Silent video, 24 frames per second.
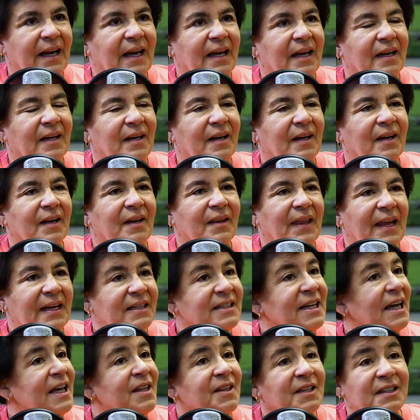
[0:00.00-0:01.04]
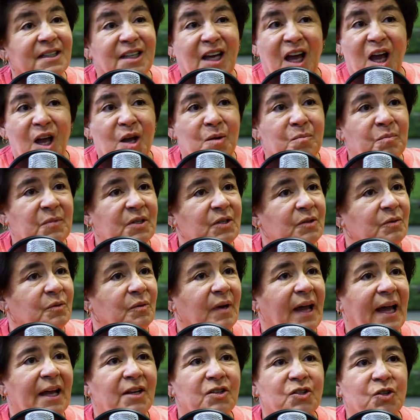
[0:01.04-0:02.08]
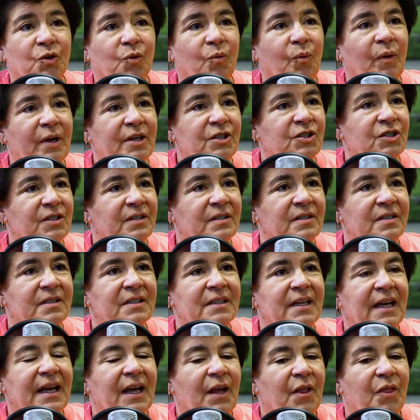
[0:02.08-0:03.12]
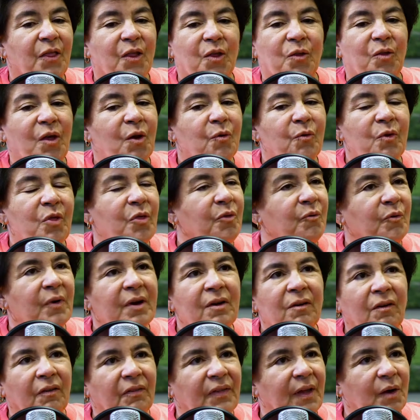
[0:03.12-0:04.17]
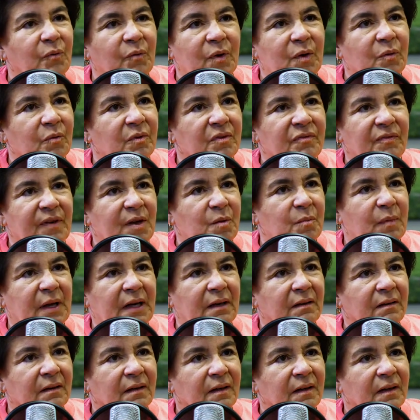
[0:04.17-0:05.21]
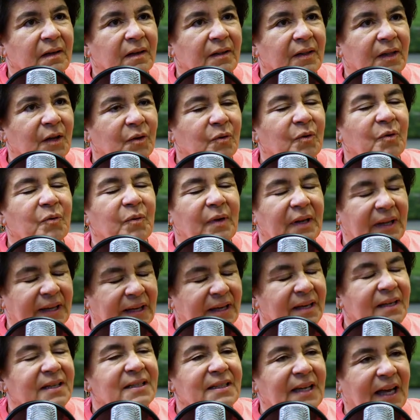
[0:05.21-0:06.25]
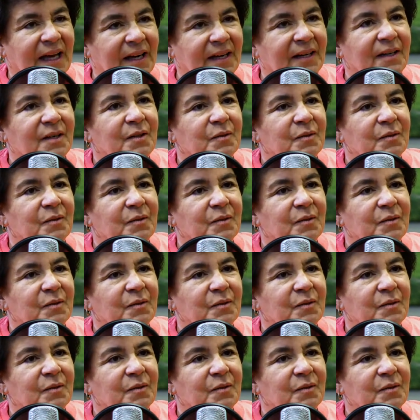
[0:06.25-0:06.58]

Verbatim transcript: And they take the time to answer questions. They were thrilled that we were filming. Absolutely. They were really excited.